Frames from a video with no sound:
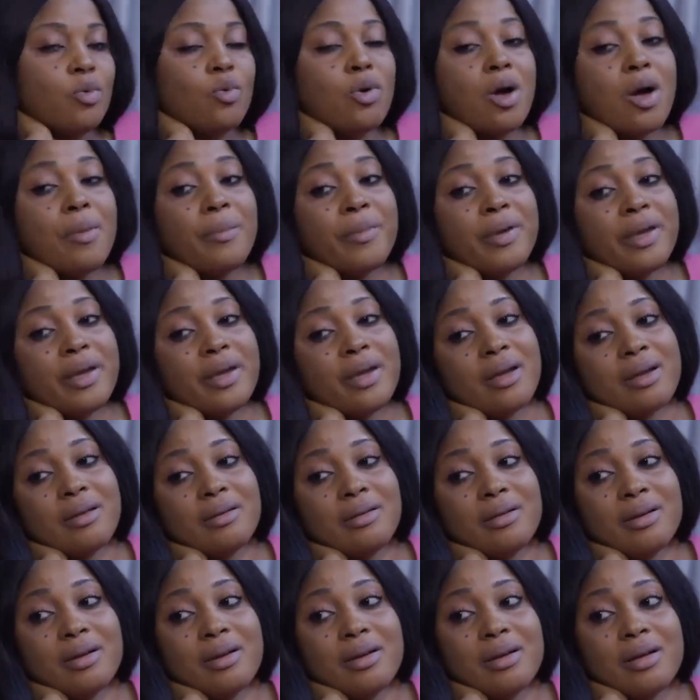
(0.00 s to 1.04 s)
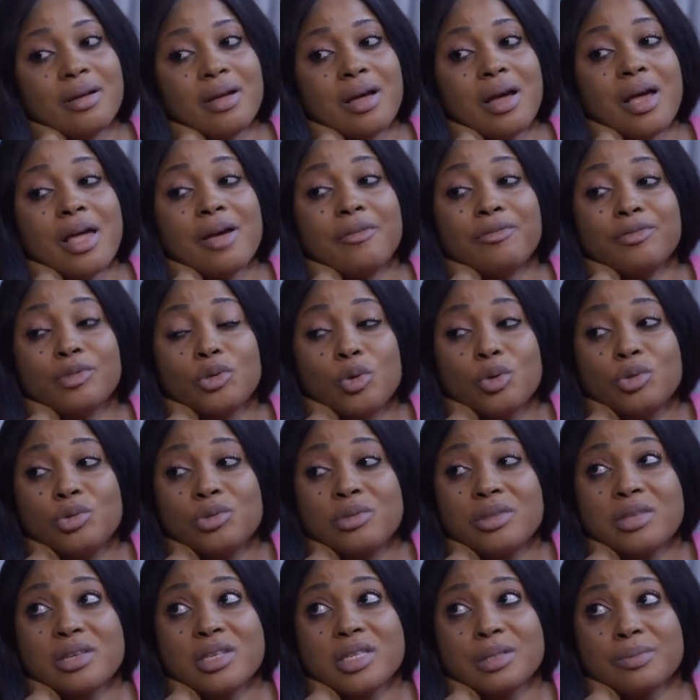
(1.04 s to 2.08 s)
Kwame, I have told
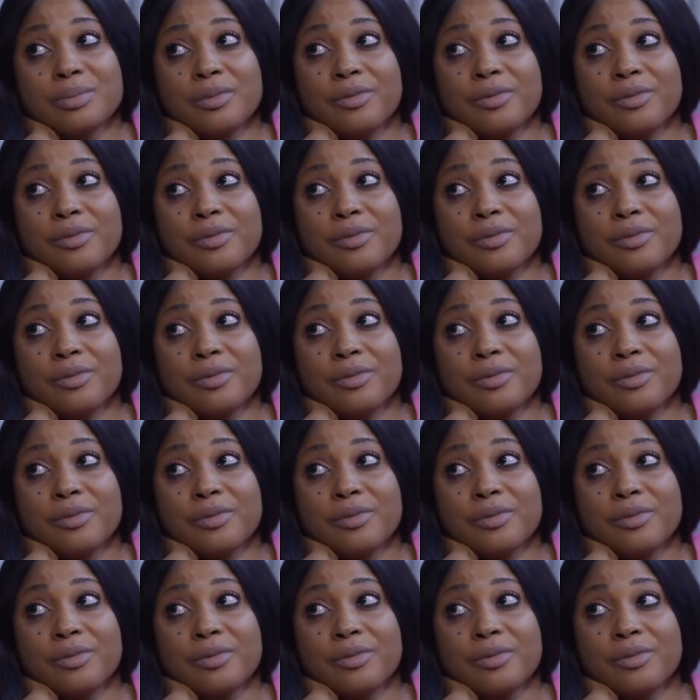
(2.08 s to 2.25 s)
you this